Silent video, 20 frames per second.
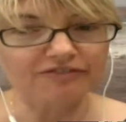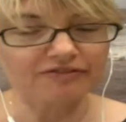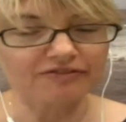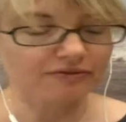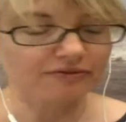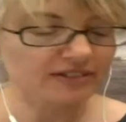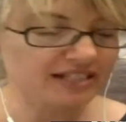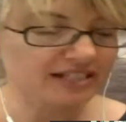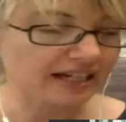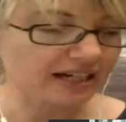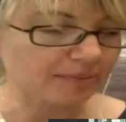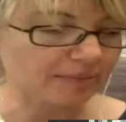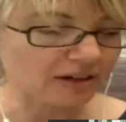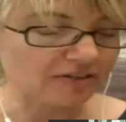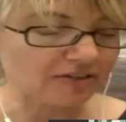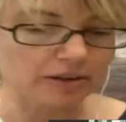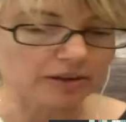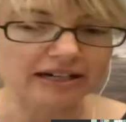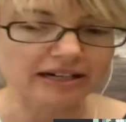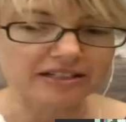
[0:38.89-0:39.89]
set up over
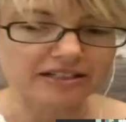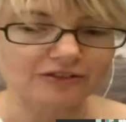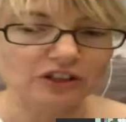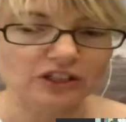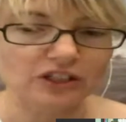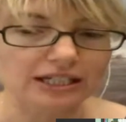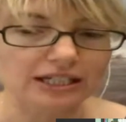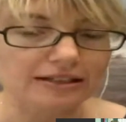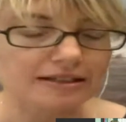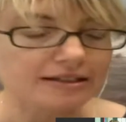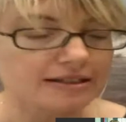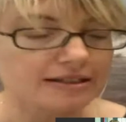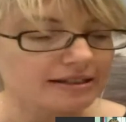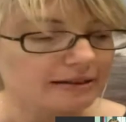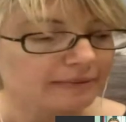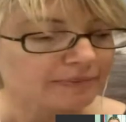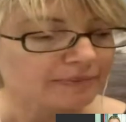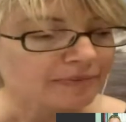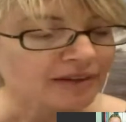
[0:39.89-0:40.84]
the past few years.